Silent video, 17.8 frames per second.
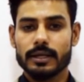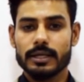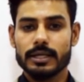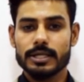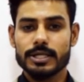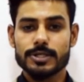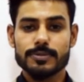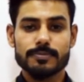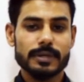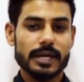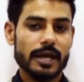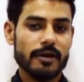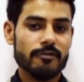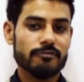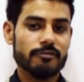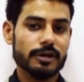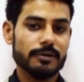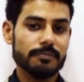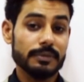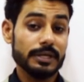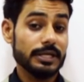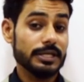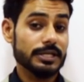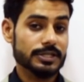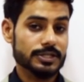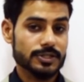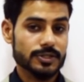It may have one
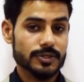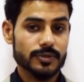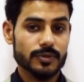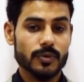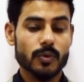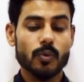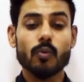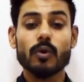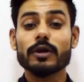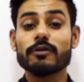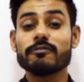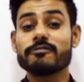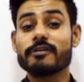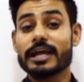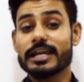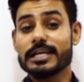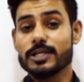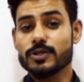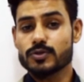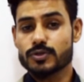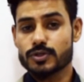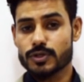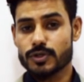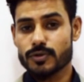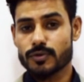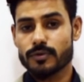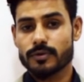meaning to you, one value to
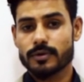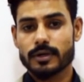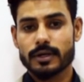you.